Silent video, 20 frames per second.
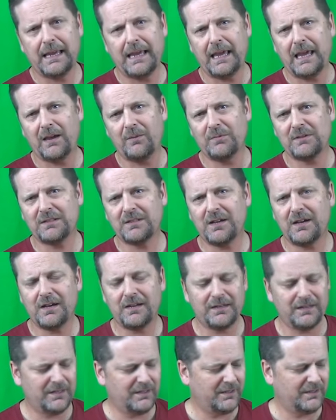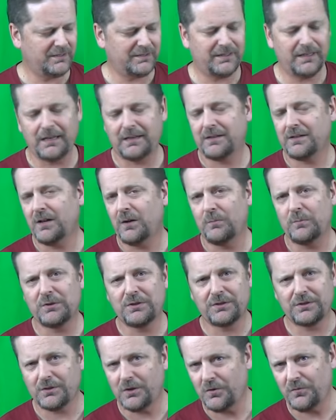Amazon is it comes
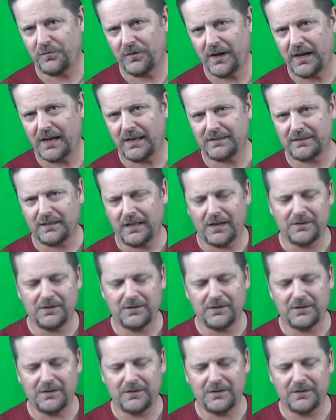so fast.